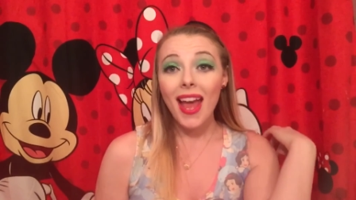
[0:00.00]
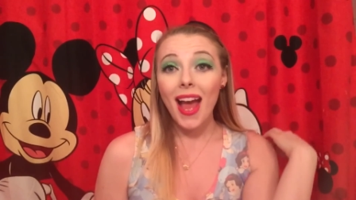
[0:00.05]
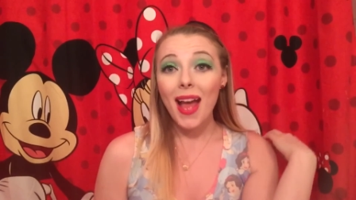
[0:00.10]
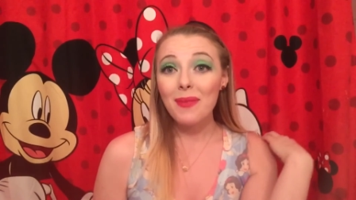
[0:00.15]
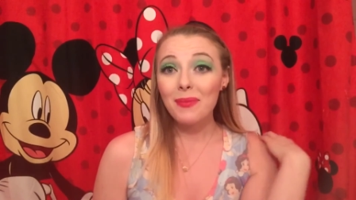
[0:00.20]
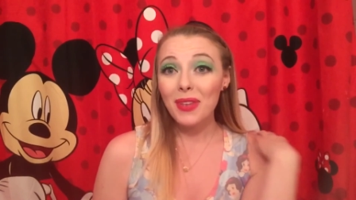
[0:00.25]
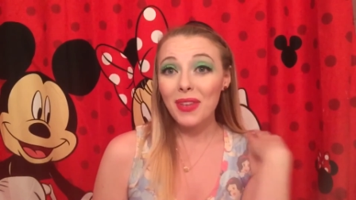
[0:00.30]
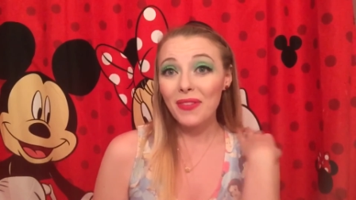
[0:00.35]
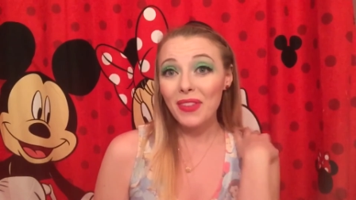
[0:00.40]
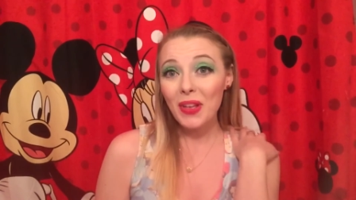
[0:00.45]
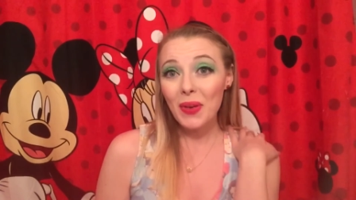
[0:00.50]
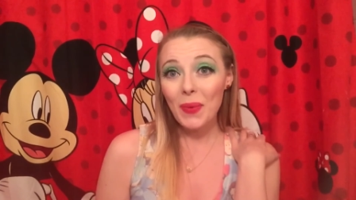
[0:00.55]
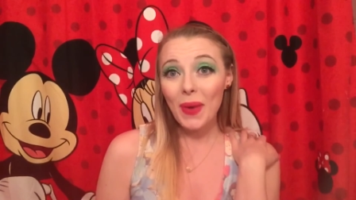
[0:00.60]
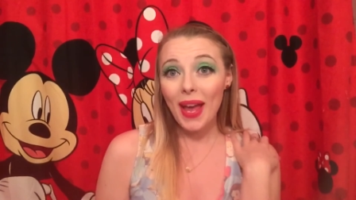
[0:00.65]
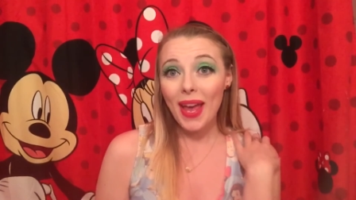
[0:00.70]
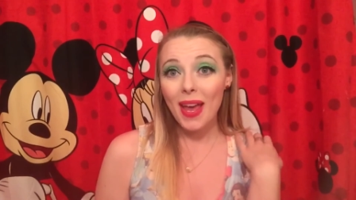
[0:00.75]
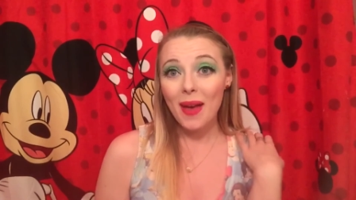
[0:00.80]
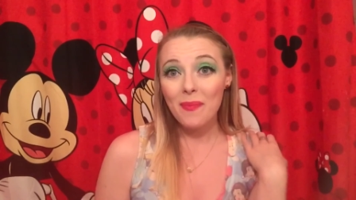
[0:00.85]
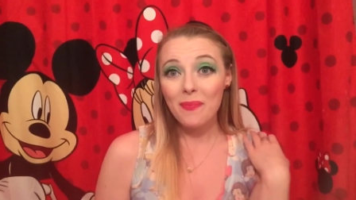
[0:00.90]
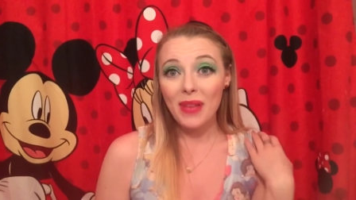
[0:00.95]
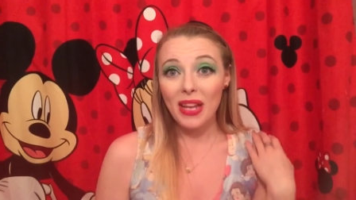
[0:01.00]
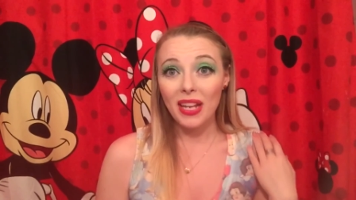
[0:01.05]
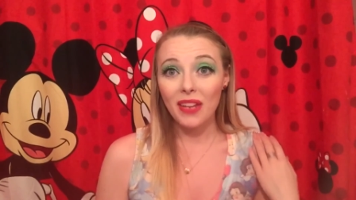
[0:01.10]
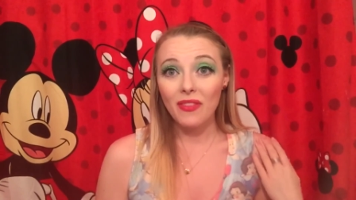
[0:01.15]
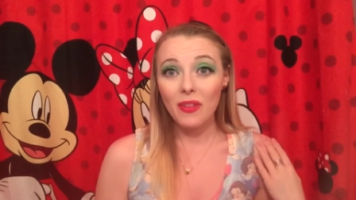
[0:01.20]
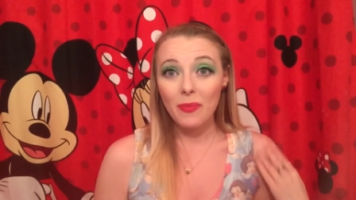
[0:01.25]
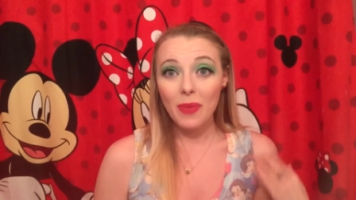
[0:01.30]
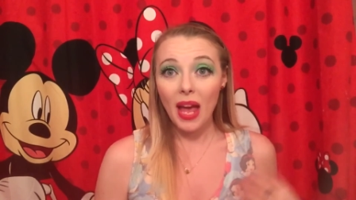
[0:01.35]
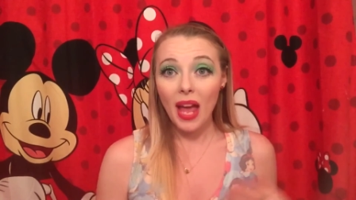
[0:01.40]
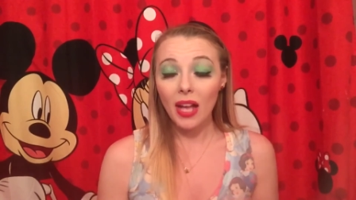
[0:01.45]
I'm giving away a
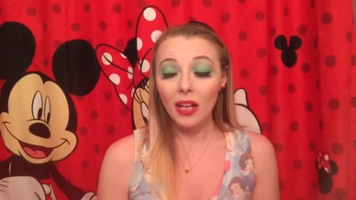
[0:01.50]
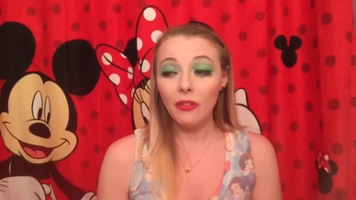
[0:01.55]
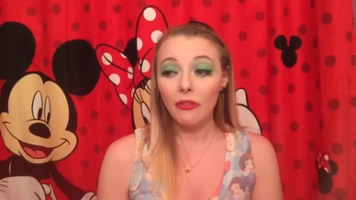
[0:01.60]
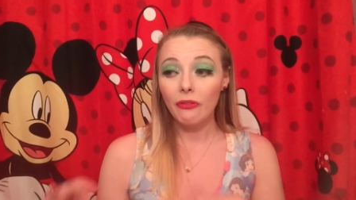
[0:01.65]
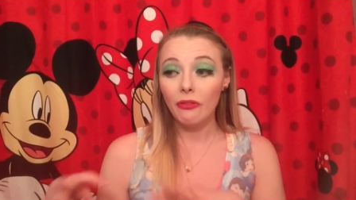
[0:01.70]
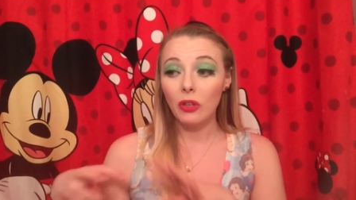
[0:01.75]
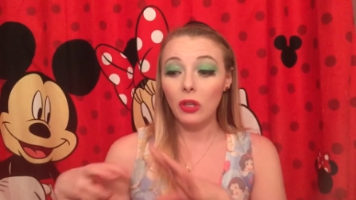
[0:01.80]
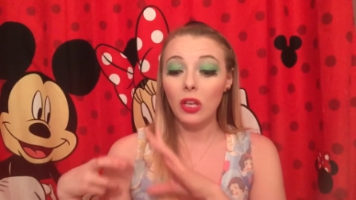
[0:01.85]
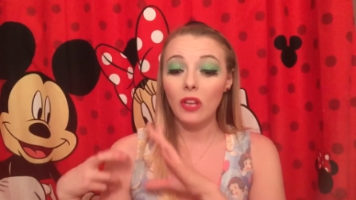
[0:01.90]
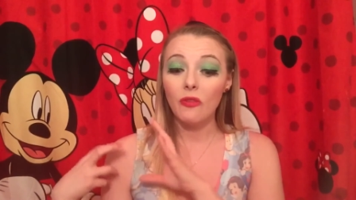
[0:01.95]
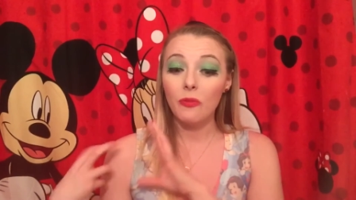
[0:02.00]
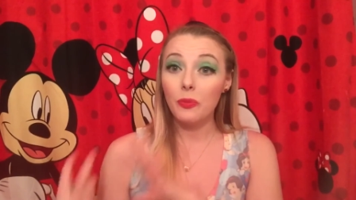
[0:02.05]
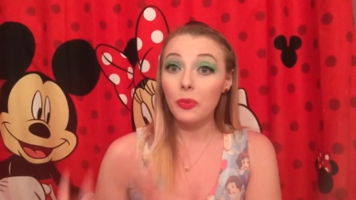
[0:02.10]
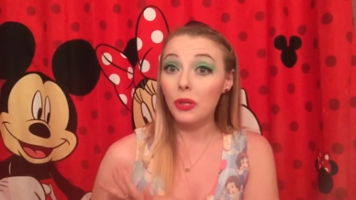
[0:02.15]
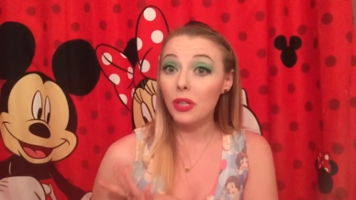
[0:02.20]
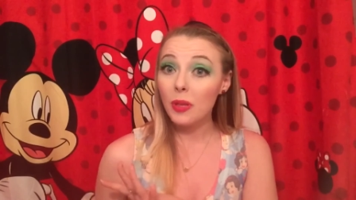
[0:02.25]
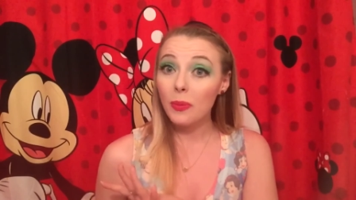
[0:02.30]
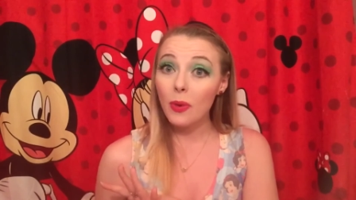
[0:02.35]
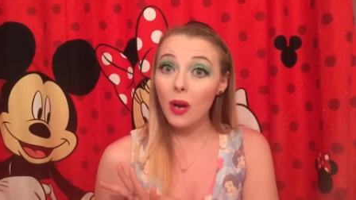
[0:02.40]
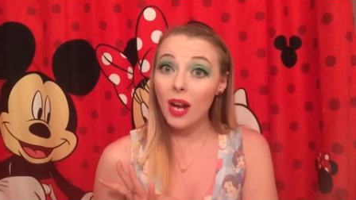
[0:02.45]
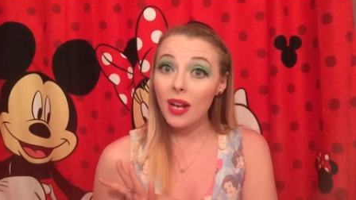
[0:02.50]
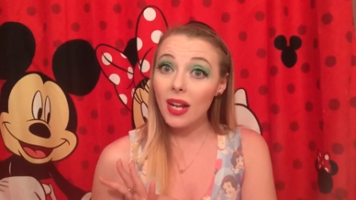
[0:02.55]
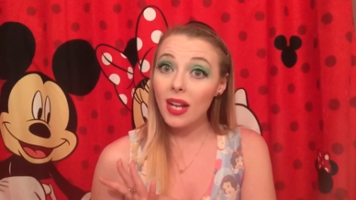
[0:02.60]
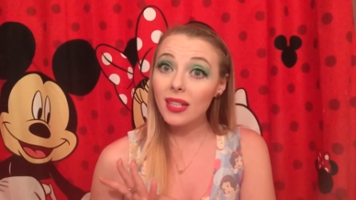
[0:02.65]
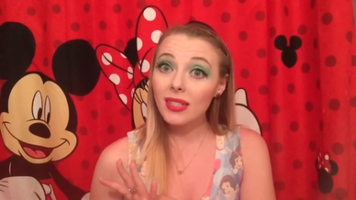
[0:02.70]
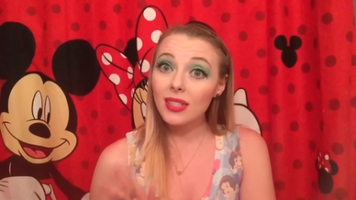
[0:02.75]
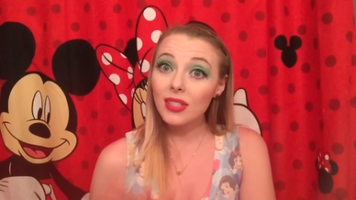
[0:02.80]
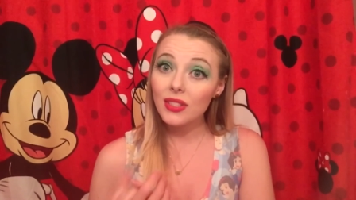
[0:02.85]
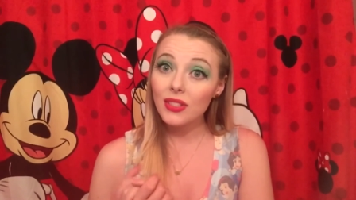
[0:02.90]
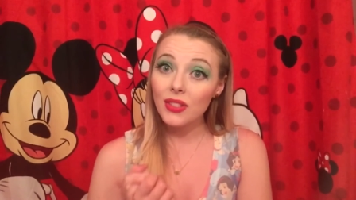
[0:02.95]
benefit bag full of beauty
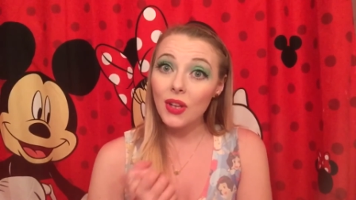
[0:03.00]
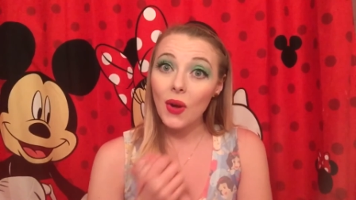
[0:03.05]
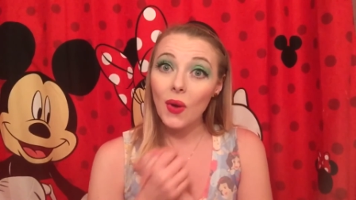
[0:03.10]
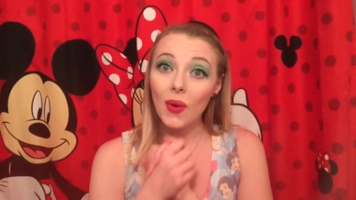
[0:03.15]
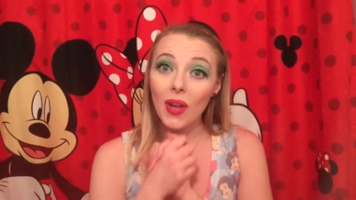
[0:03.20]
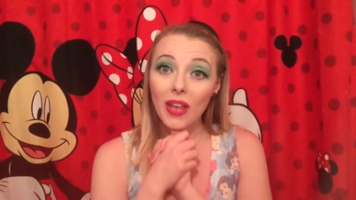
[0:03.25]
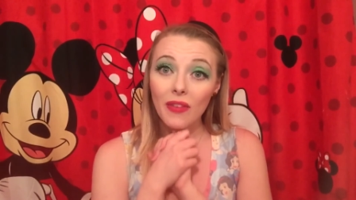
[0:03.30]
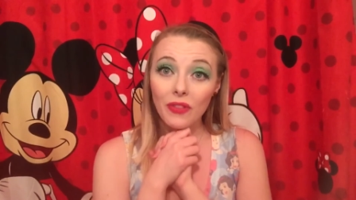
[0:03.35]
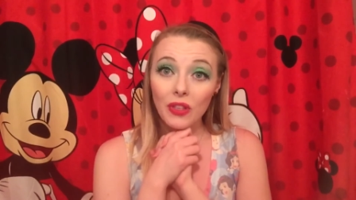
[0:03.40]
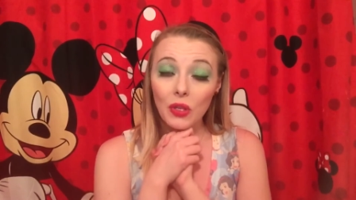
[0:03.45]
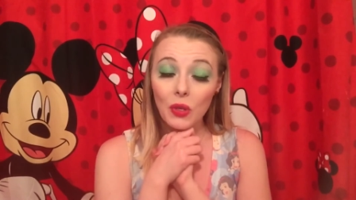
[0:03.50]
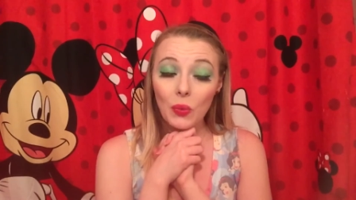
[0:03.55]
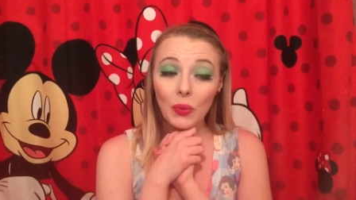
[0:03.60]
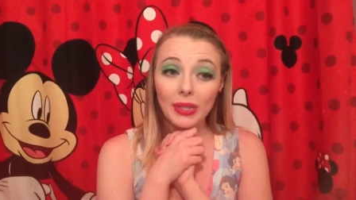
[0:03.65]
products so if you